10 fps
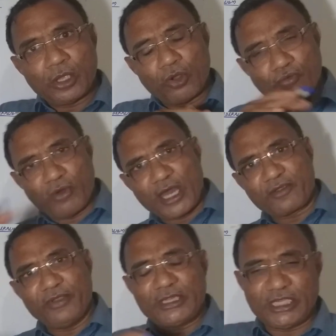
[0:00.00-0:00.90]

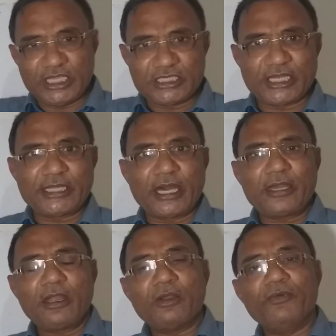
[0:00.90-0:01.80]
work with each
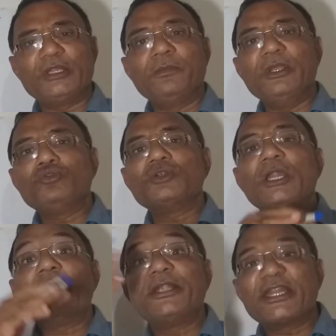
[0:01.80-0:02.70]
other with mutual
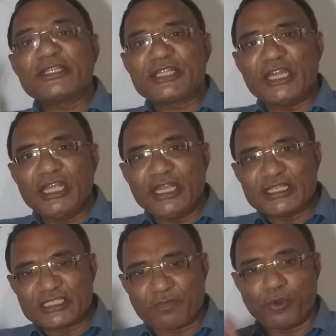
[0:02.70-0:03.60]
understanding and
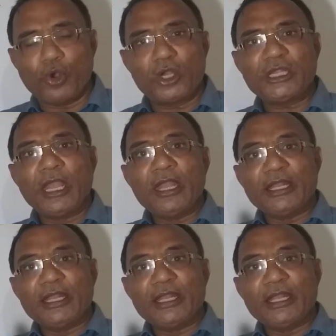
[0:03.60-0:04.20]
support,